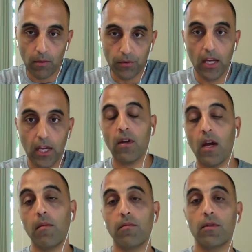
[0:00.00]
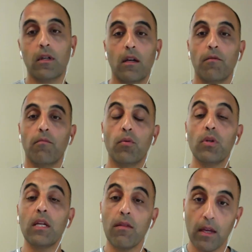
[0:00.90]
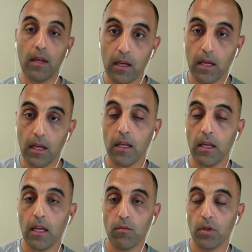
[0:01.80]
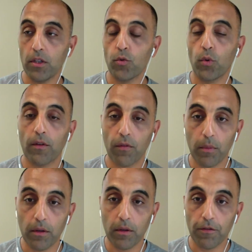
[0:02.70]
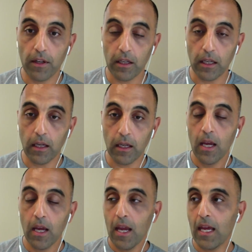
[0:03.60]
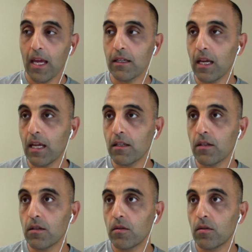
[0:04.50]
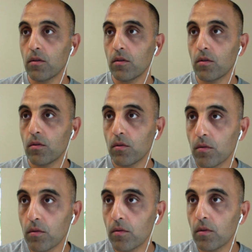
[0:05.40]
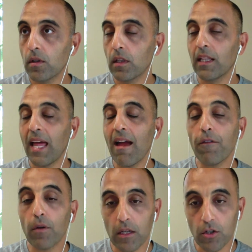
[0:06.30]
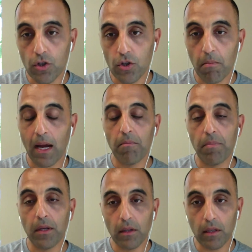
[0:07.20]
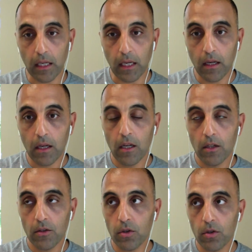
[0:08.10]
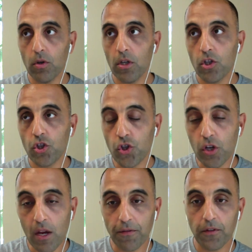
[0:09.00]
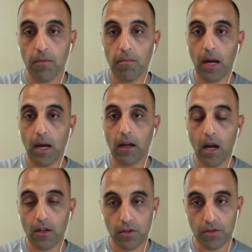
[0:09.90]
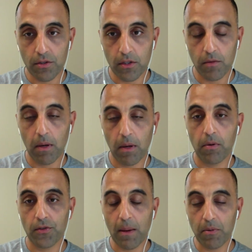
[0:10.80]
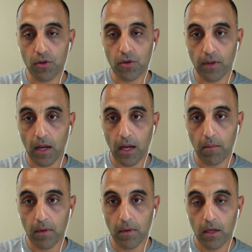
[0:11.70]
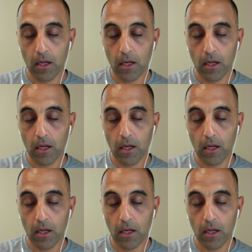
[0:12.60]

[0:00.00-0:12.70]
I will take time to kind of breathe in and really drink from infinity and leverage my ability to shift my consciousness and my perception of time